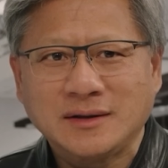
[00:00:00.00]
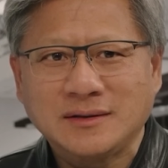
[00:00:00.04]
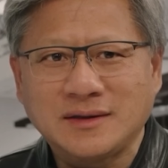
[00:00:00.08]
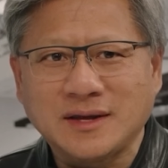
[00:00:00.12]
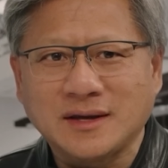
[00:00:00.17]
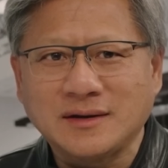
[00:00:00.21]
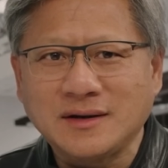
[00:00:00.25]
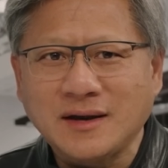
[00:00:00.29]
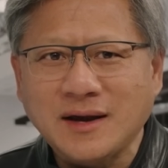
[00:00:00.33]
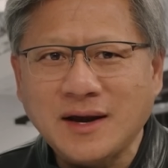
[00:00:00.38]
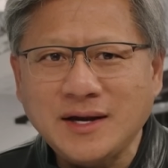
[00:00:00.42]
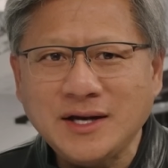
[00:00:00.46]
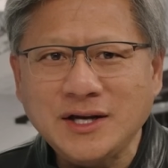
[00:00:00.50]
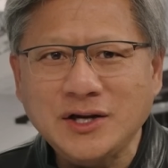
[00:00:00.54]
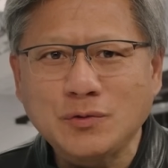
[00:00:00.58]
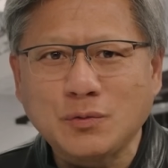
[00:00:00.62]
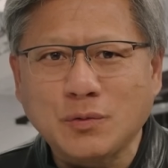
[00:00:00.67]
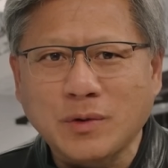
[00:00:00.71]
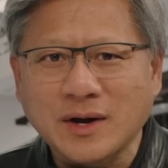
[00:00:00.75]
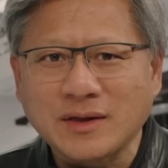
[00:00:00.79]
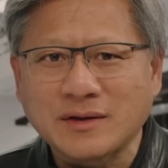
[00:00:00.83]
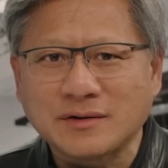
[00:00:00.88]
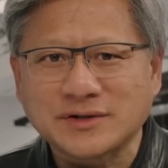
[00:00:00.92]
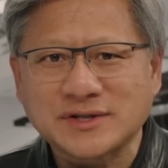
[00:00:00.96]
than any
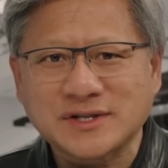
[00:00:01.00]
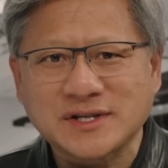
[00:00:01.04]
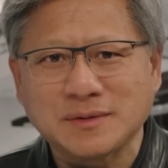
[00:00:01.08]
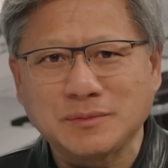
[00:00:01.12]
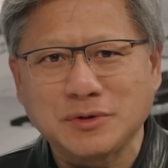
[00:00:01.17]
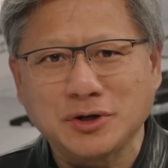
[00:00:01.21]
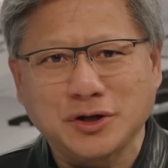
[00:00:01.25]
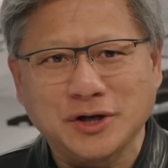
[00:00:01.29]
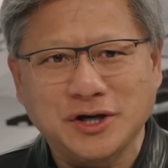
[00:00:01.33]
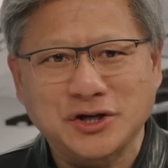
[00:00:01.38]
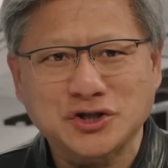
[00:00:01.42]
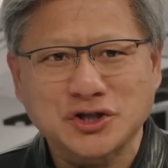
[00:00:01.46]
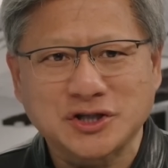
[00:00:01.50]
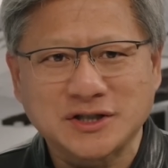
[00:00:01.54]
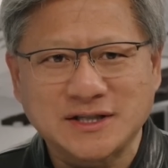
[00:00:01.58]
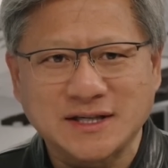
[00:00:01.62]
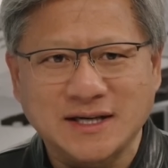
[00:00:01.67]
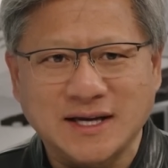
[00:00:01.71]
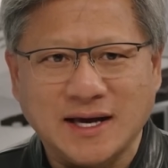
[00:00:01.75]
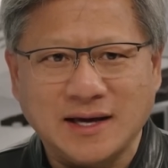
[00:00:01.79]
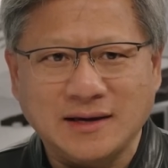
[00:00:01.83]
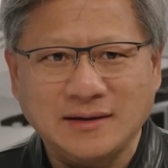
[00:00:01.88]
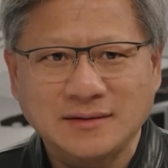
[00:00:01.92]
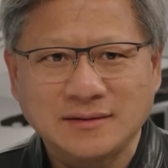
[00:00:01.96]
weather simulation
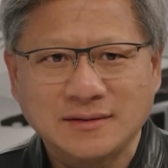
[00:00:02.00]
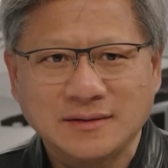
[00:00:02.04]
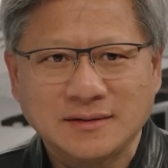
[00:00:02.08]
today.